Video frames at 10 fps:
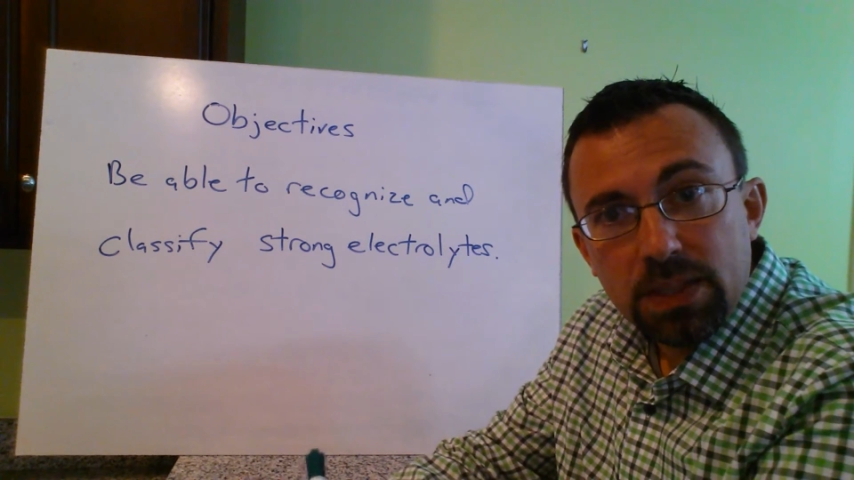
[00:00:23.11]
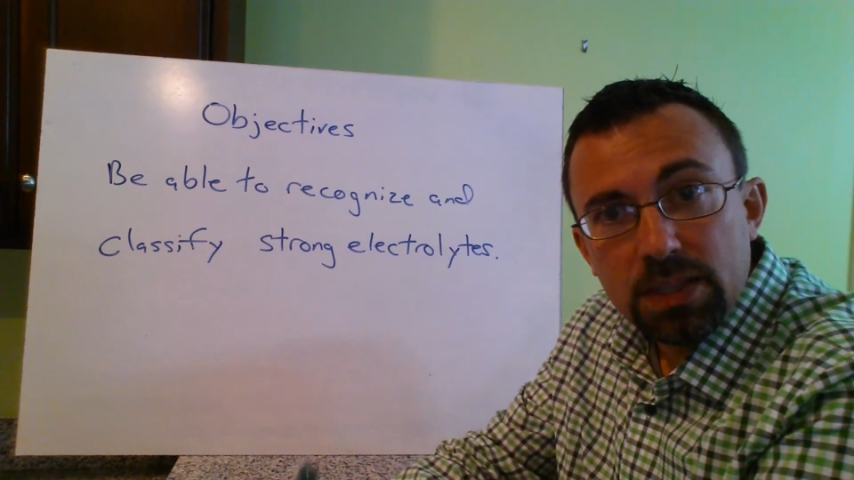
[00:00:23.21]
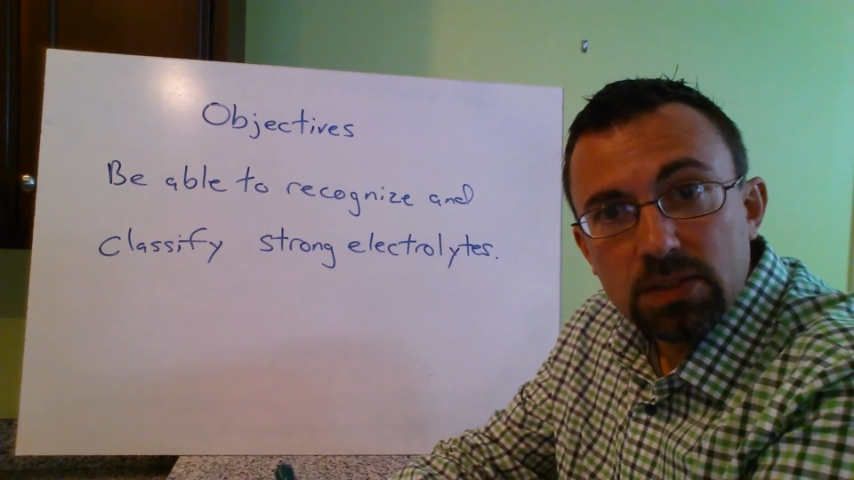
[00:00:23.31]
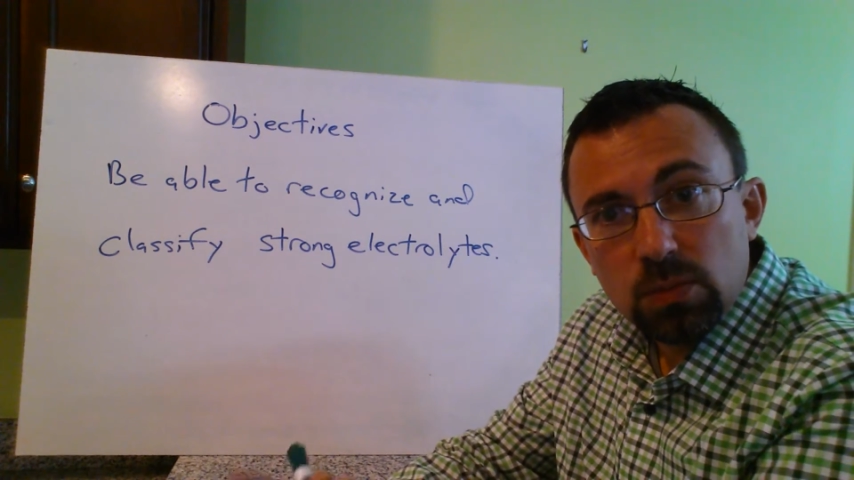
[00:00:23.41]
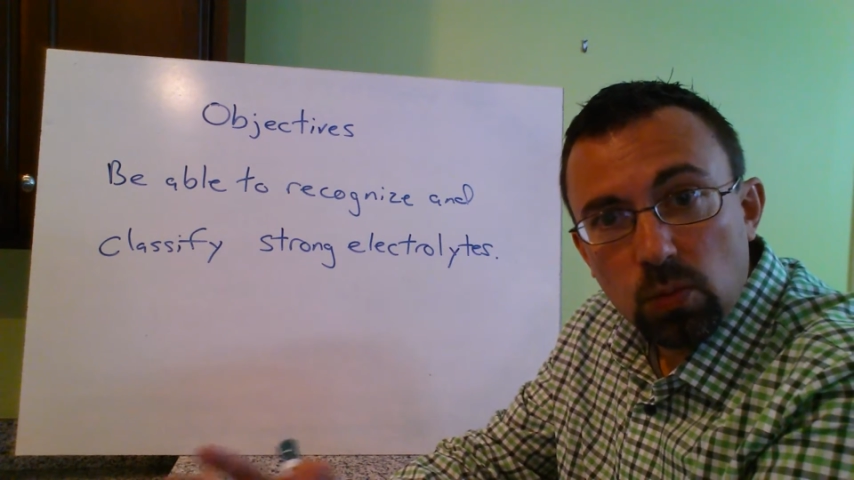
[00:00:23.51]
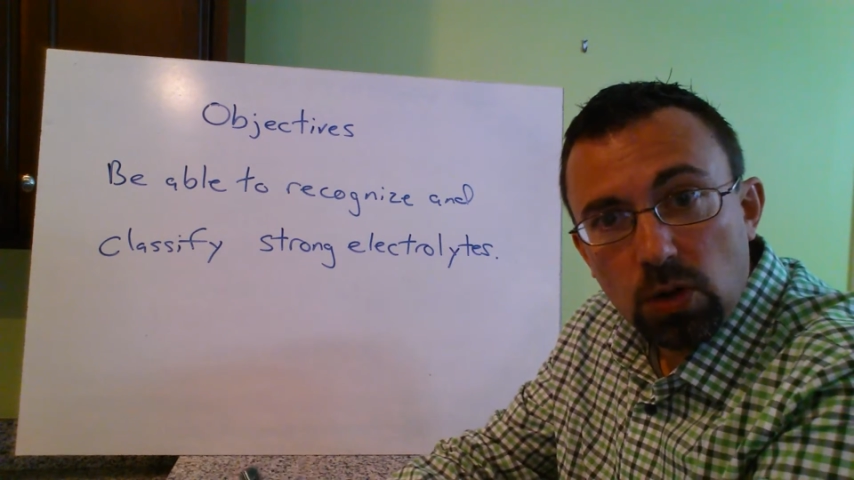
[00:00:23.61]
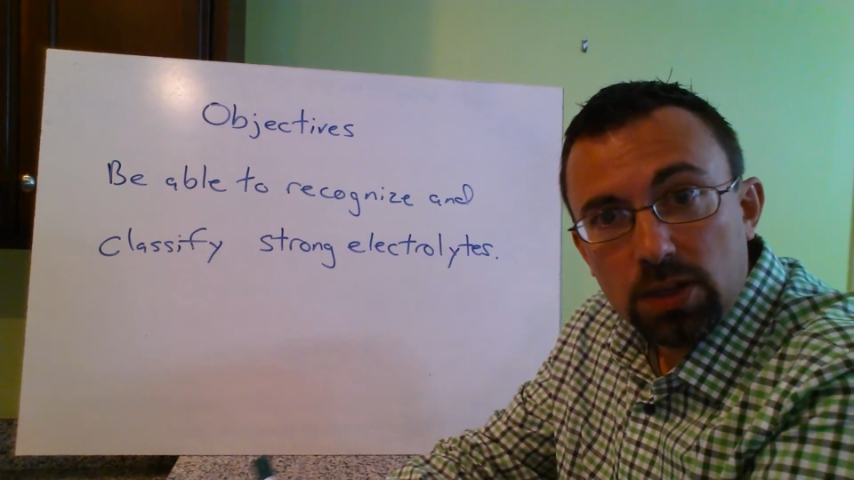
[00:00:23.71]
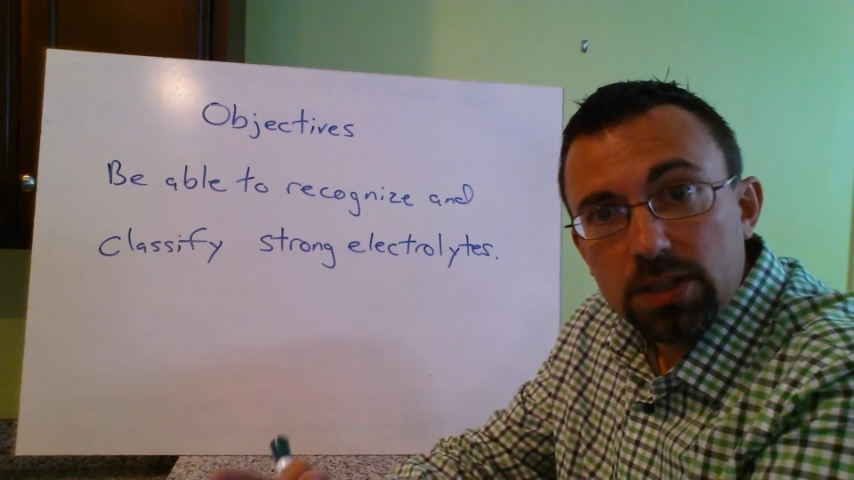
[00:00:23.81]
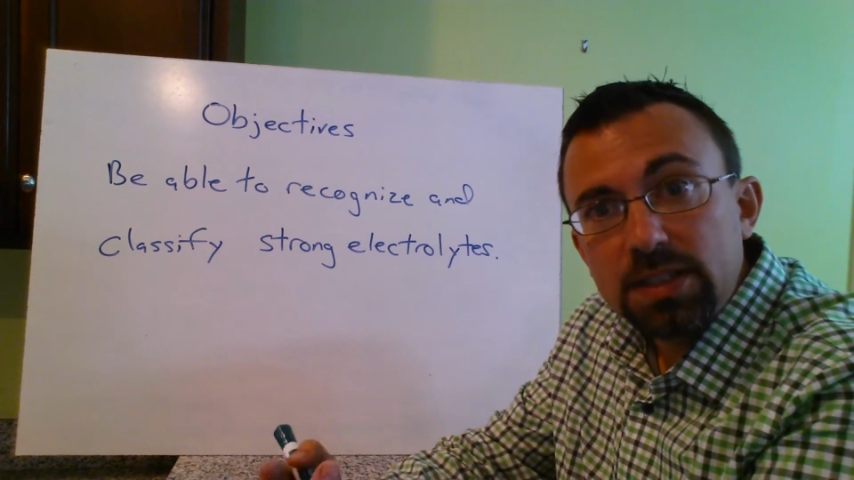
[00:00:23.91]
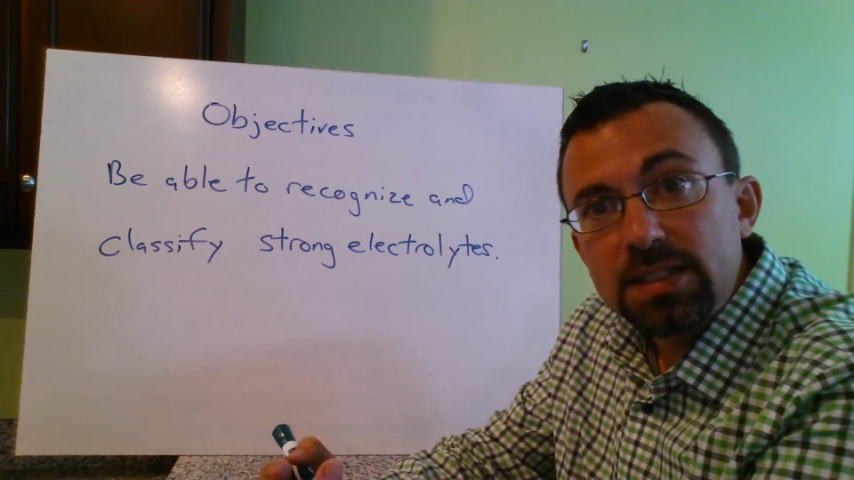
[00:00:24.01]
is in
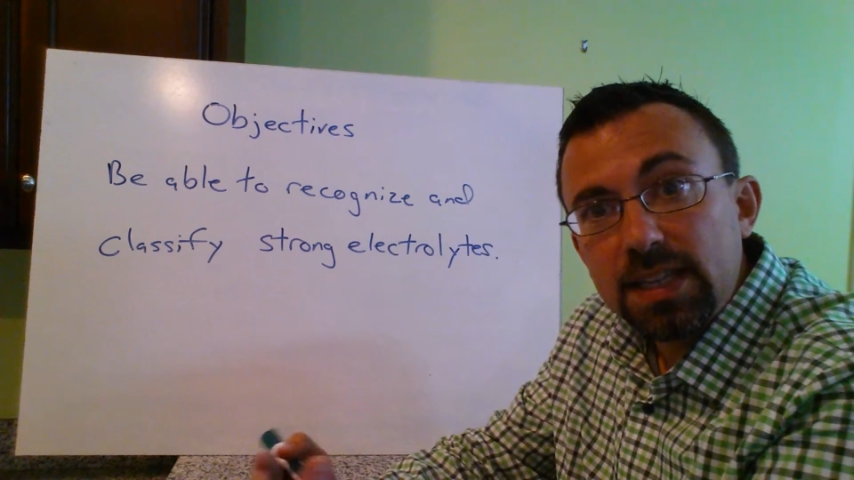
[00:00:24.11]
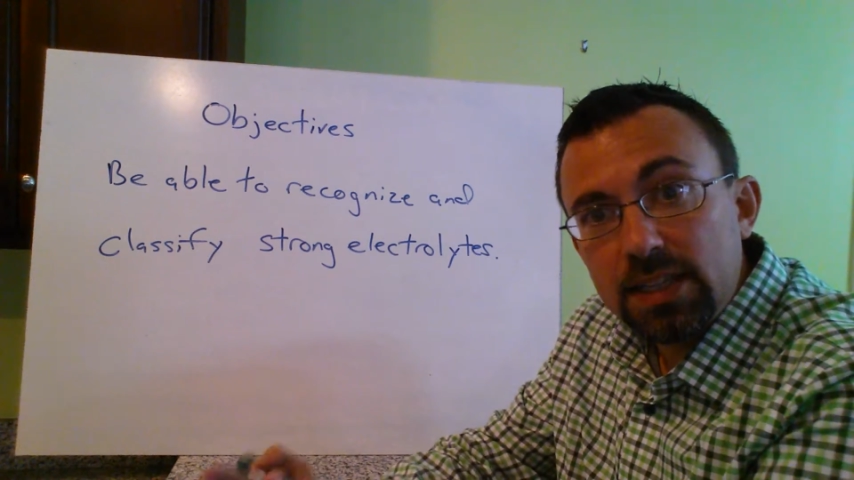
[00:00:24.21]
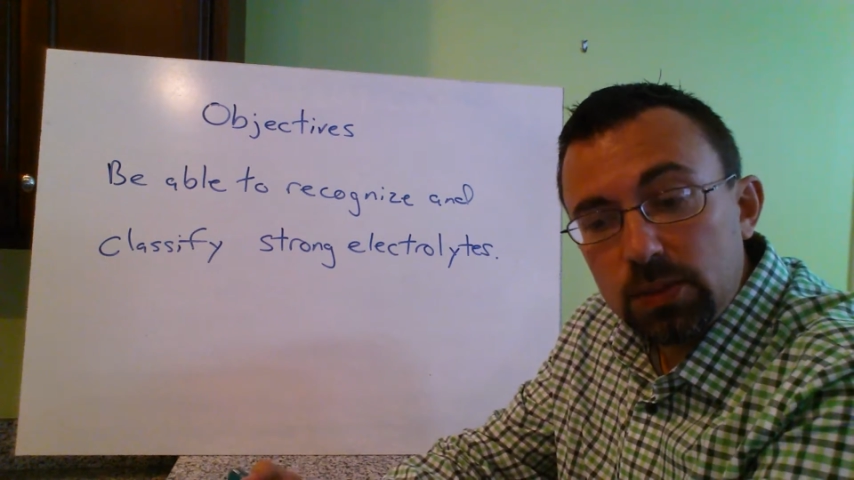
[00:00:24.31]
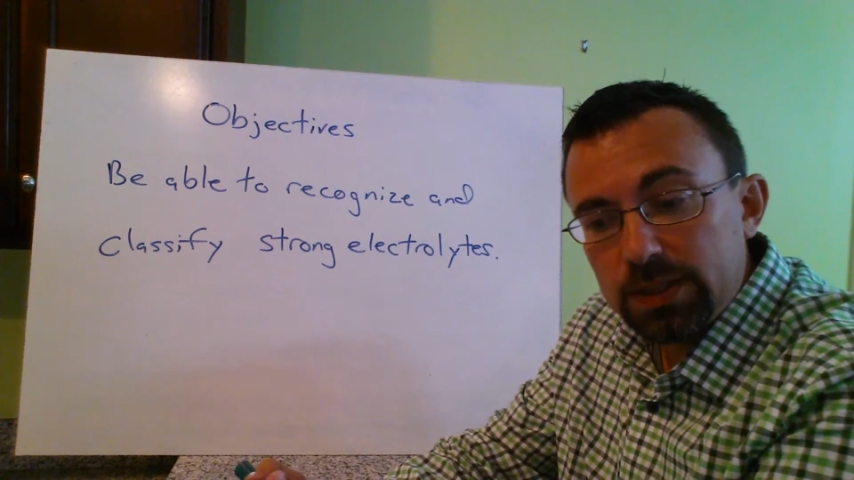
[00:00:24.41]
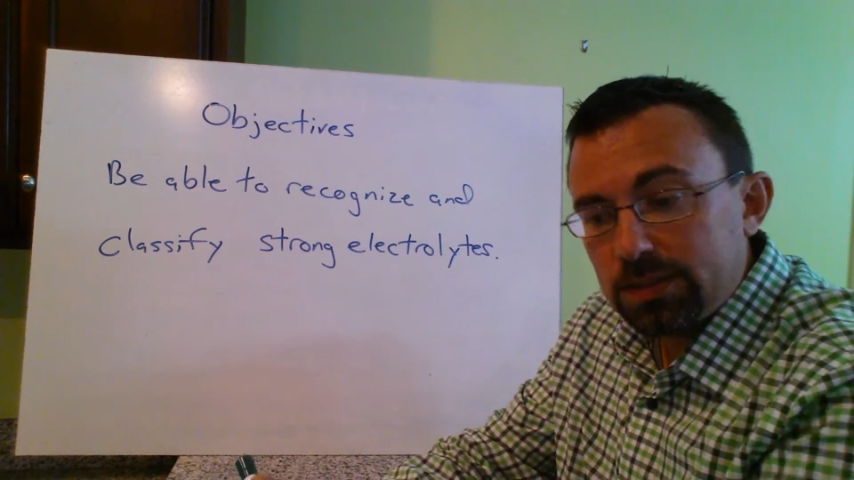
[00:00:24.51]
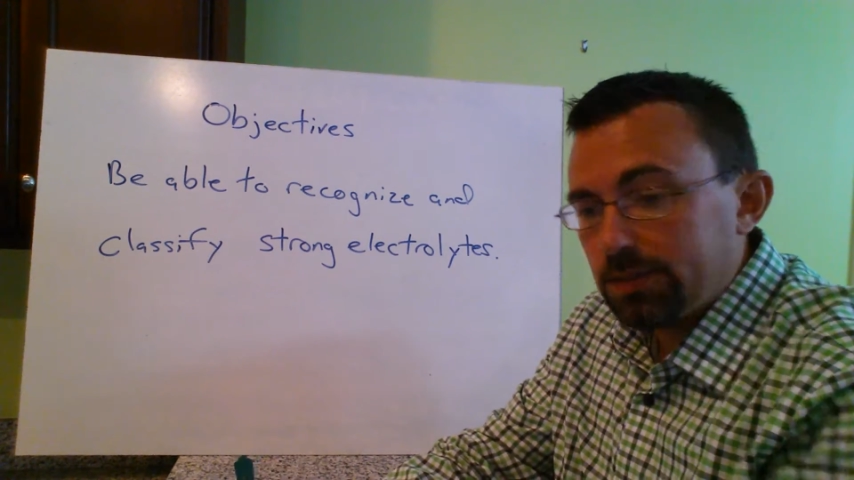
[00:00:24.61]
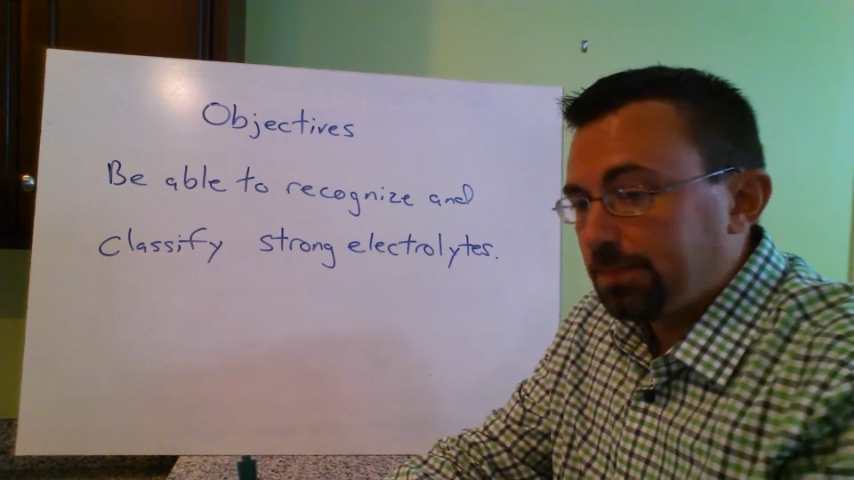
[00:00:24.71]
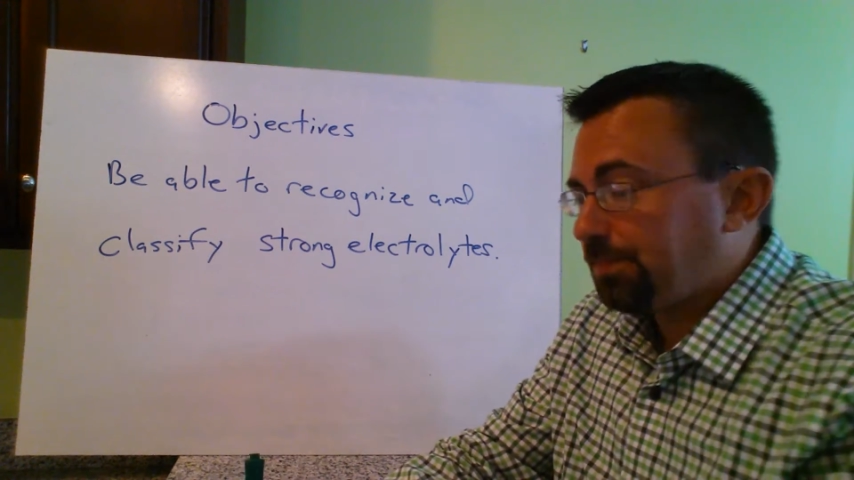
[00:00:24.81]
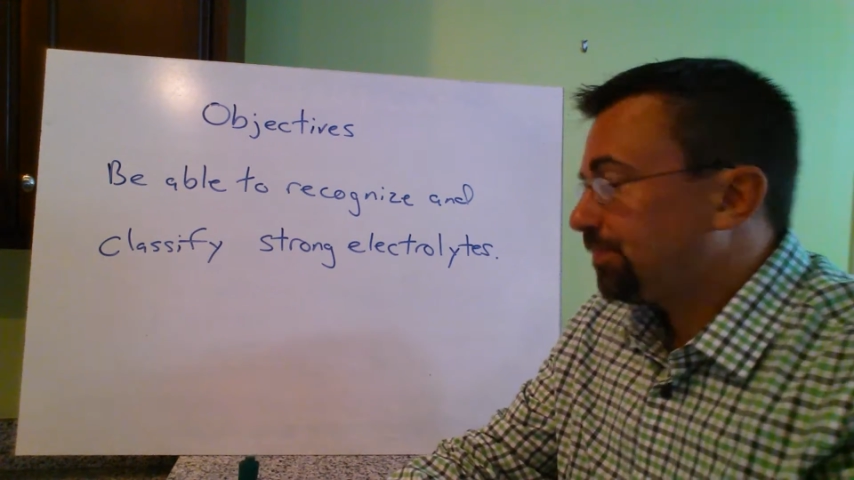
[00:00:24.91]
water and it's aqueous.